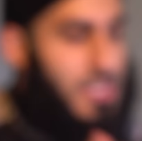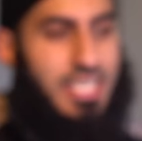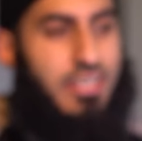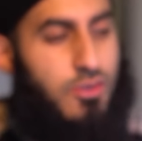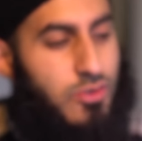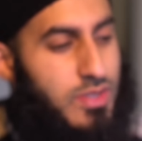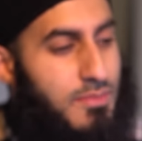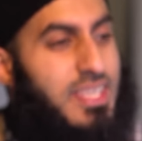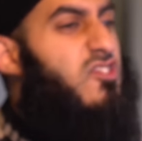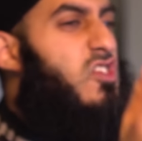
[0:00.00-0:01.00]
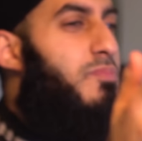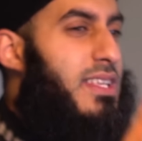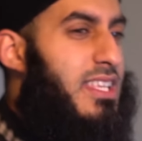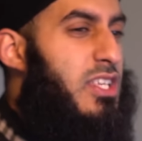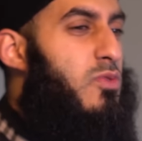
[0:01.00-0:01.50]
cheating on you, them
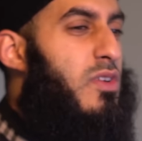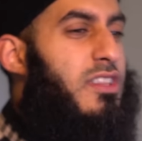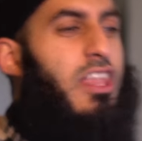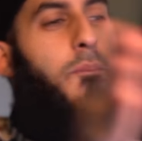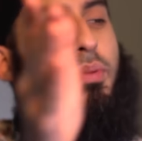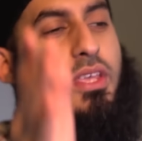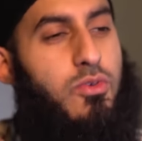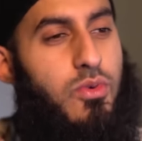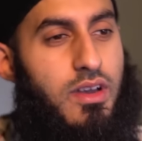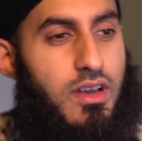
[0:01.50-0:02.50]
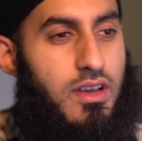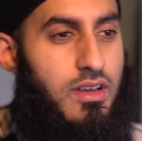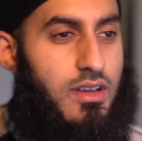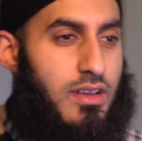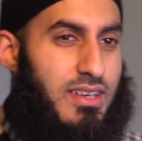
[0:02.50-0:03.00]
disrespecting you and dumping you.
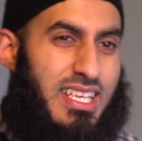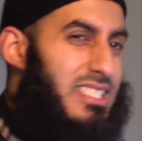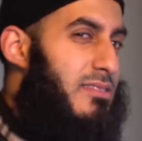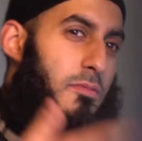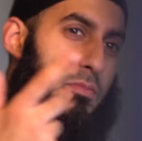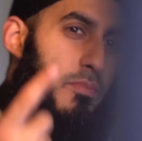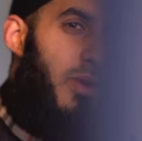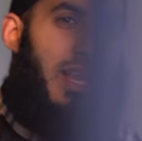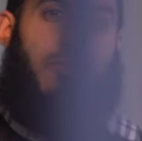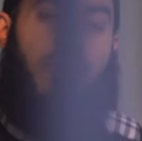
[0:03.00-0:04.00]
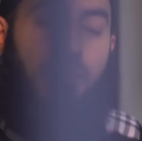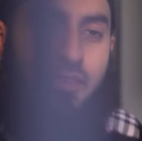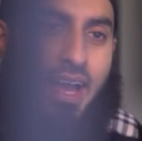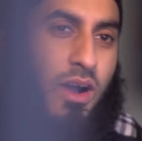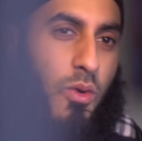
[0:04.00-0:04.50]
They just pull it and rip
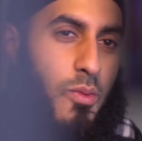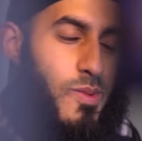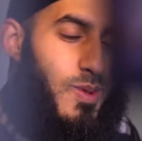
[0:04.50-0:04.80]
it right out.